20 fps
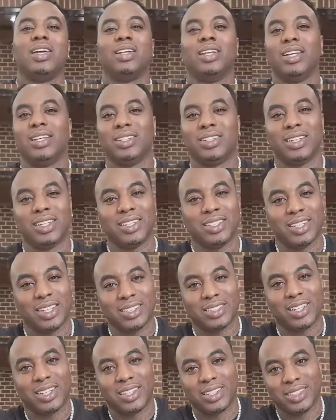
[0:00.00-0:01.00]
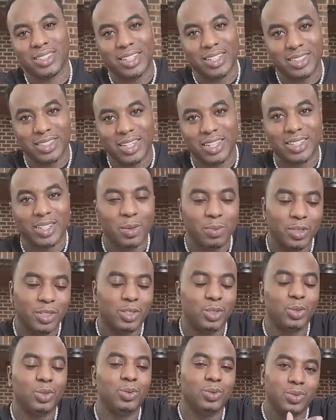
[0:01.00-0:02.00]
they, they, they start they, they come
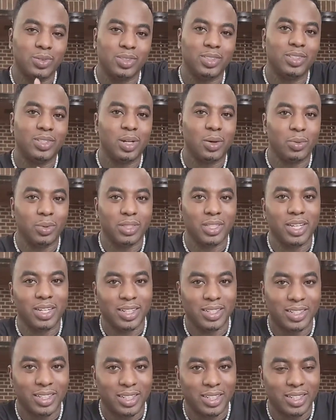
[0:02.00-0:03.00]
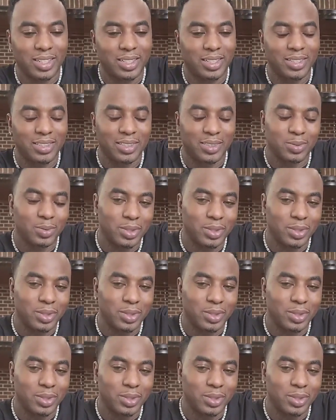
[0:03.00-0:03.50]
at you, you know, with that uh,